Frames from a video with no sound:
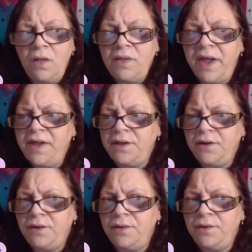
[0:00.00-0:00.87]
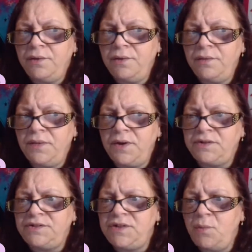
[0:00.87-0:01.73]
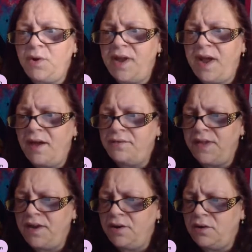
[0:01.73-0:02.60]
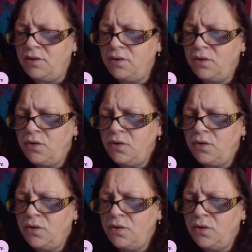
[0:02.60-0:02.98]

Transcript: Like there's someone out there